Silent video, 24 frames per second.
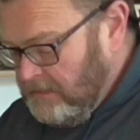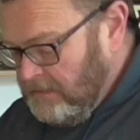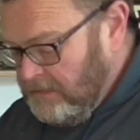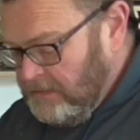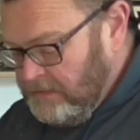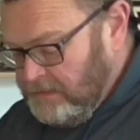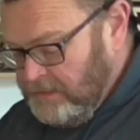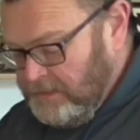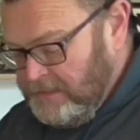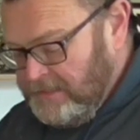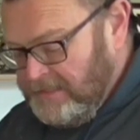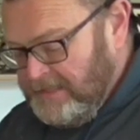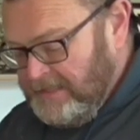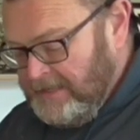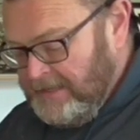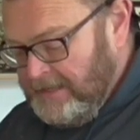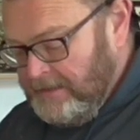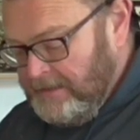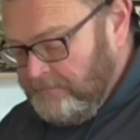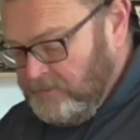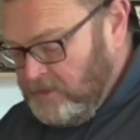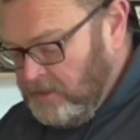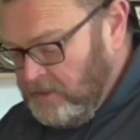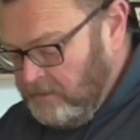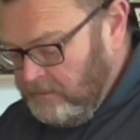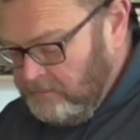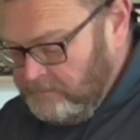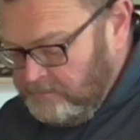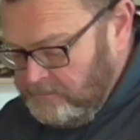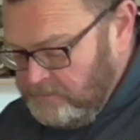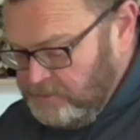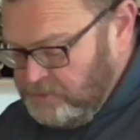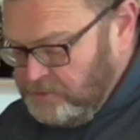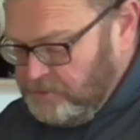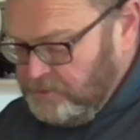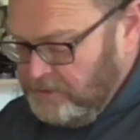As I say, I'm not up in
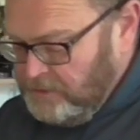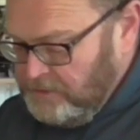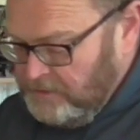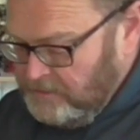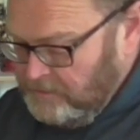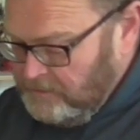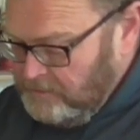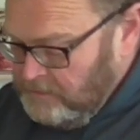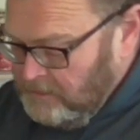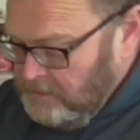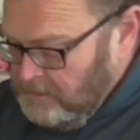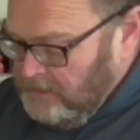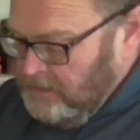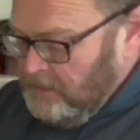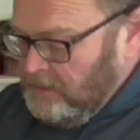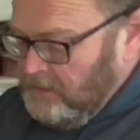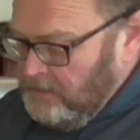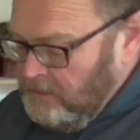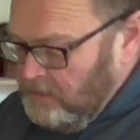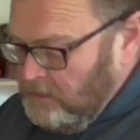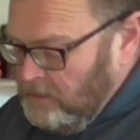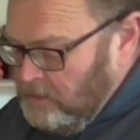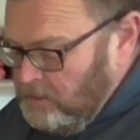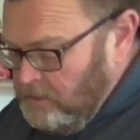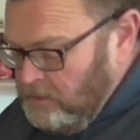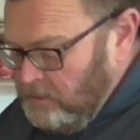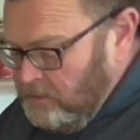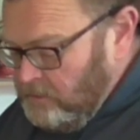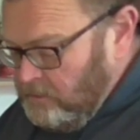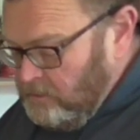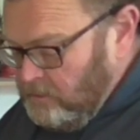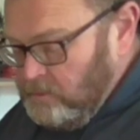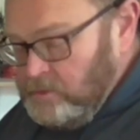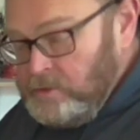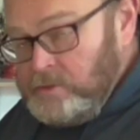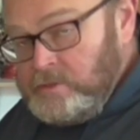the studio,
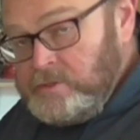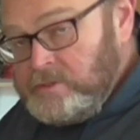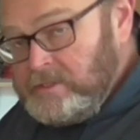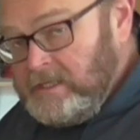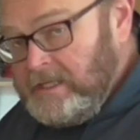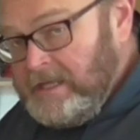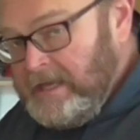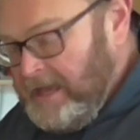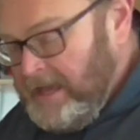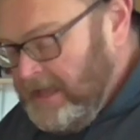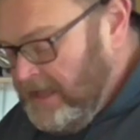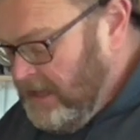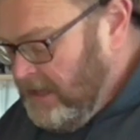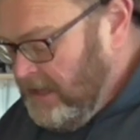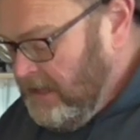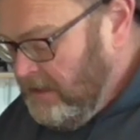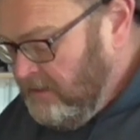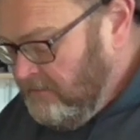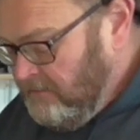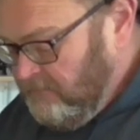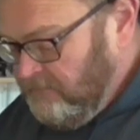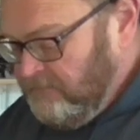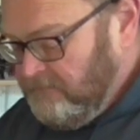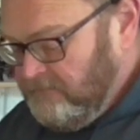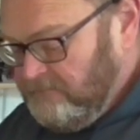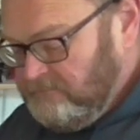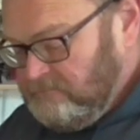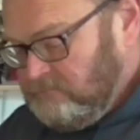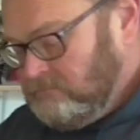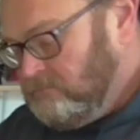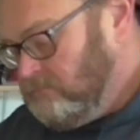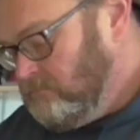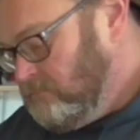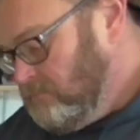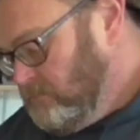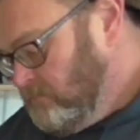so usually I have
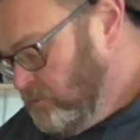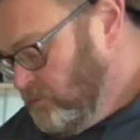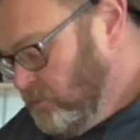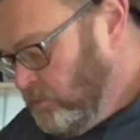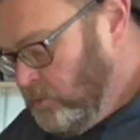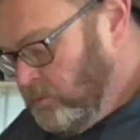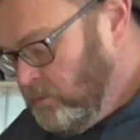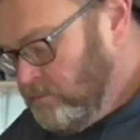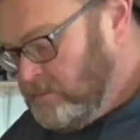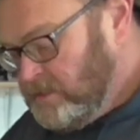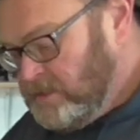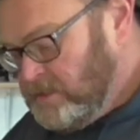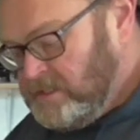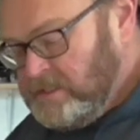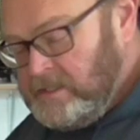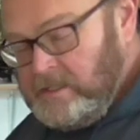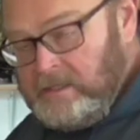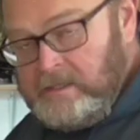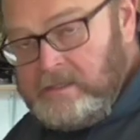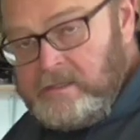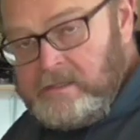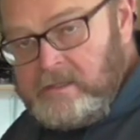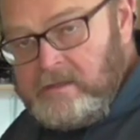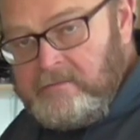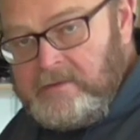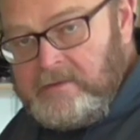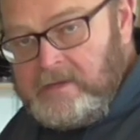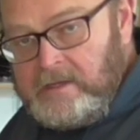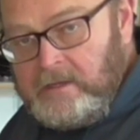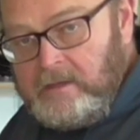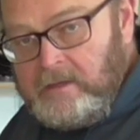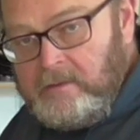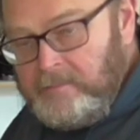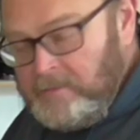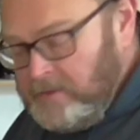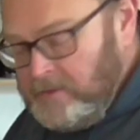rolling machines,
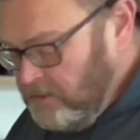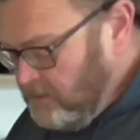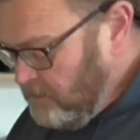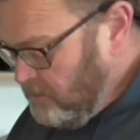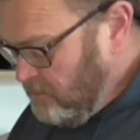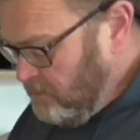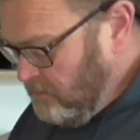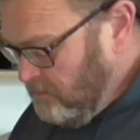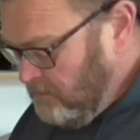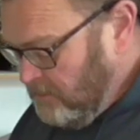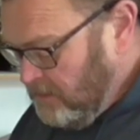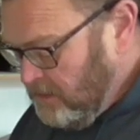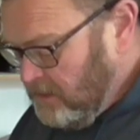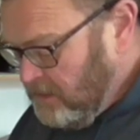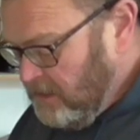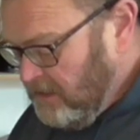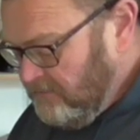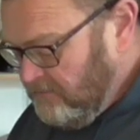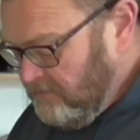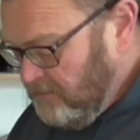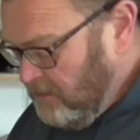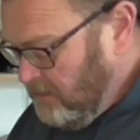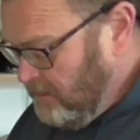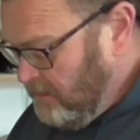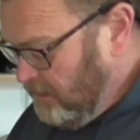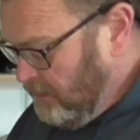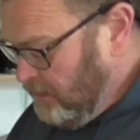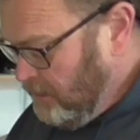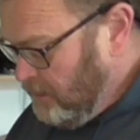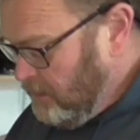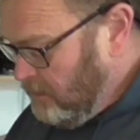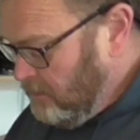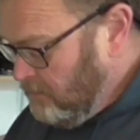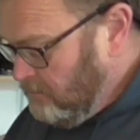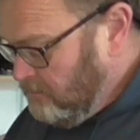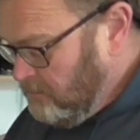everything up there, so it makes life a lot
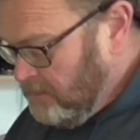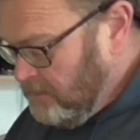easier.